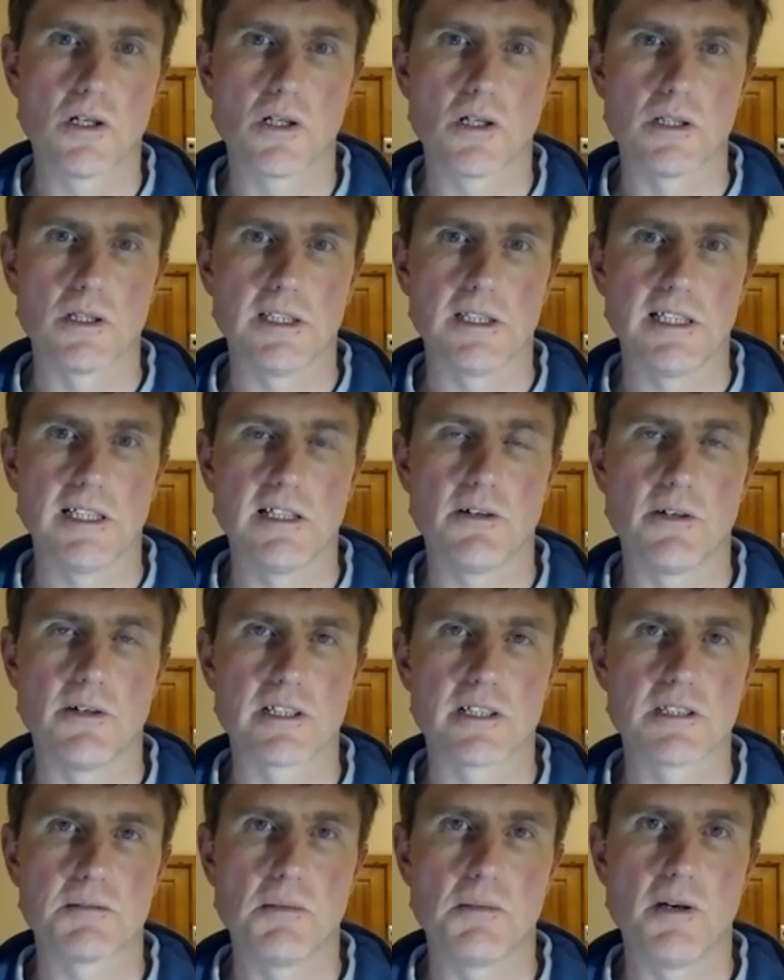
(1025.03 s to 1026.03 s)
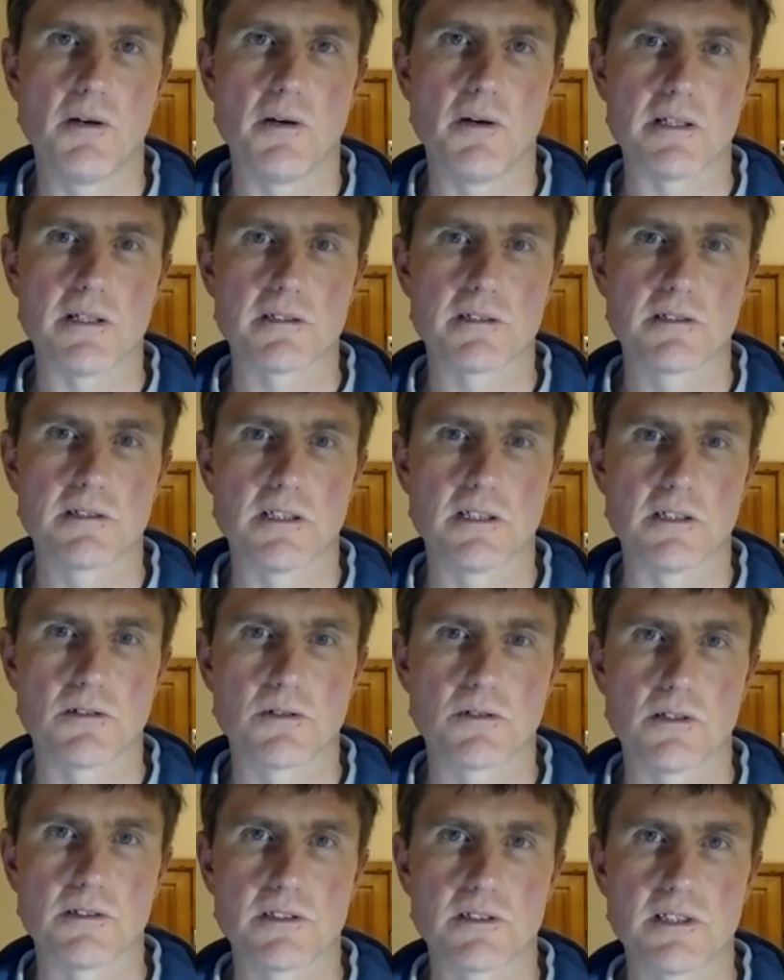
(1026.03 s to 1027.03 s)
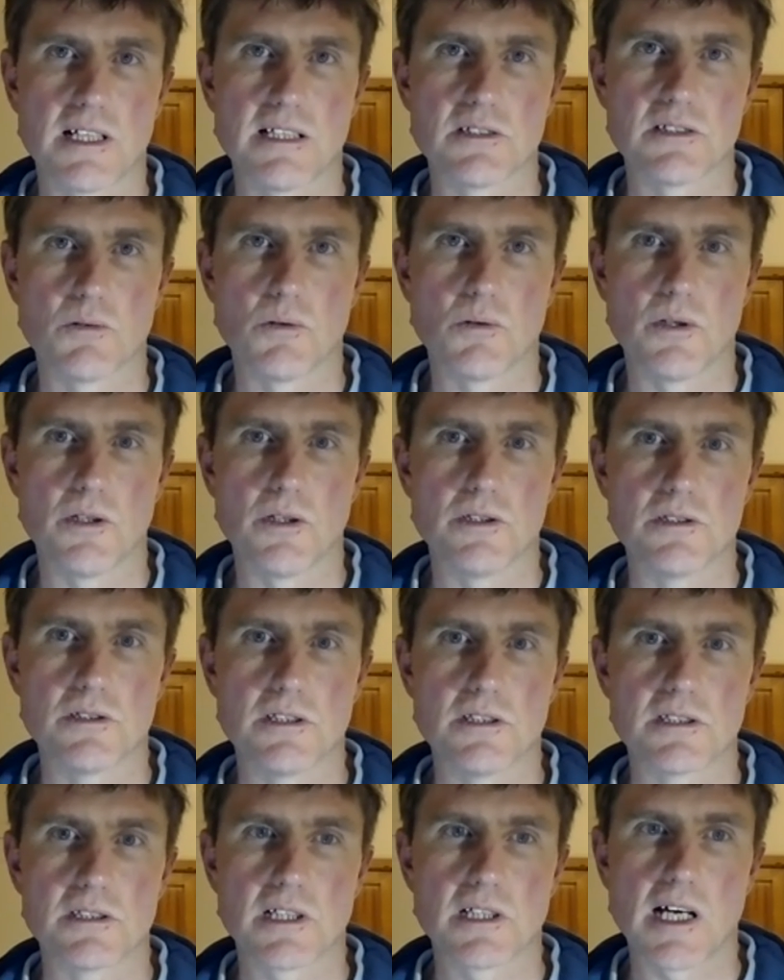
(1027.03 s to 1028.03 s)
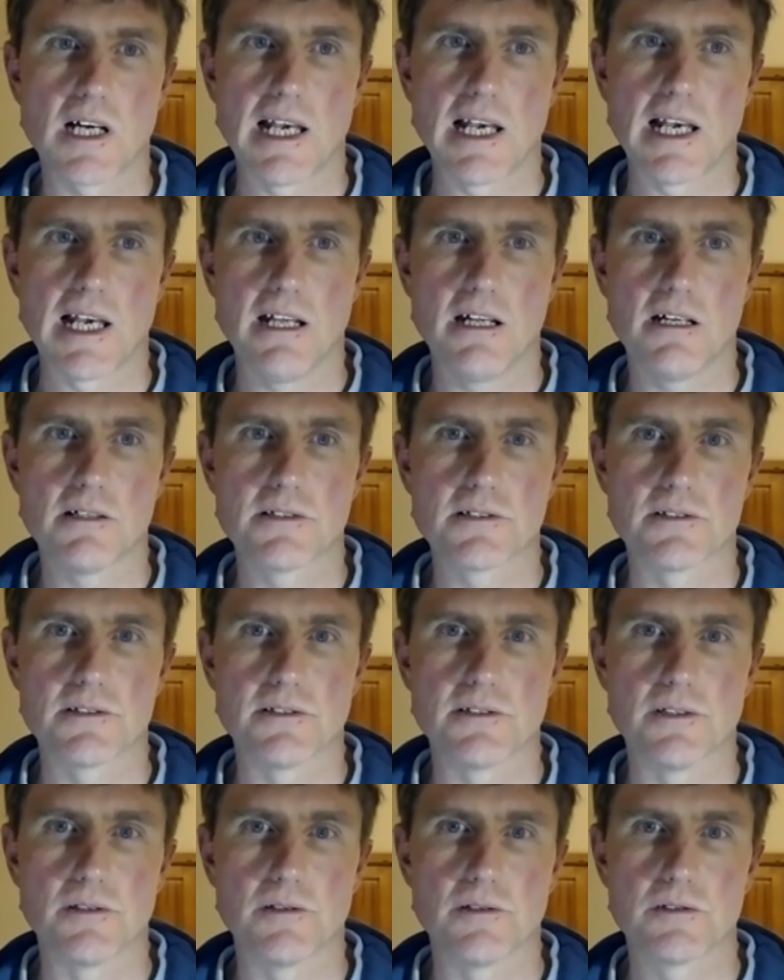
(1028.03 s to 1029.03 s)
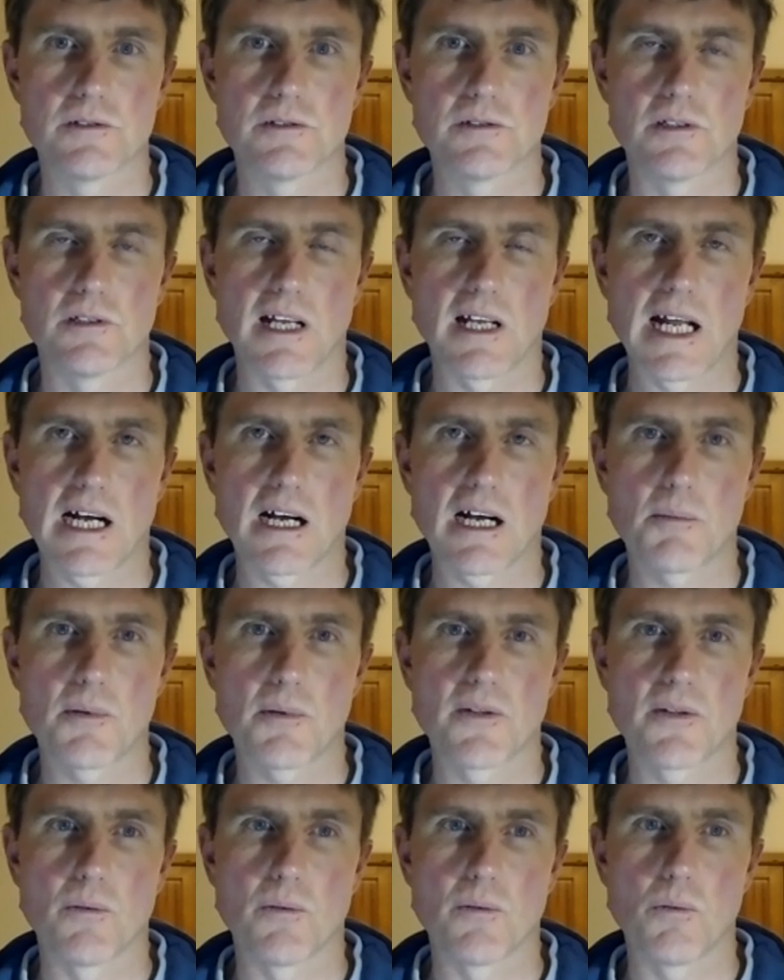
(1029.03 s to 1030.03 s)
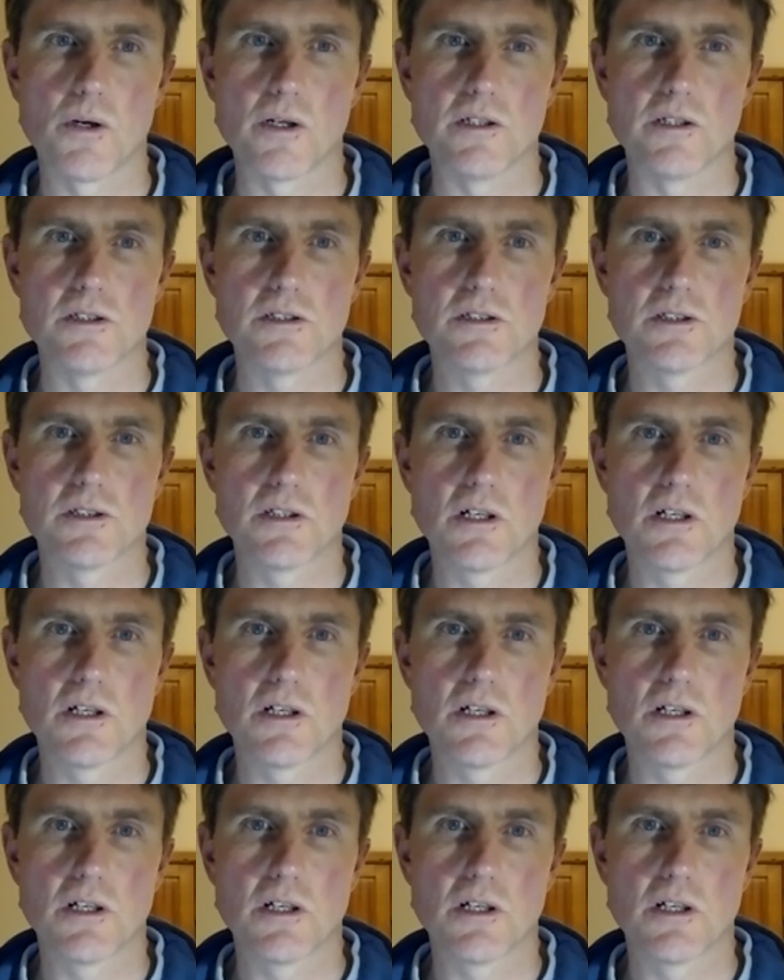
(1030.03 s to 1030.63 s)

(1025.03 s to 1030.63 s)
an inner experience that transcends words entirely. So don't get hung up on the words.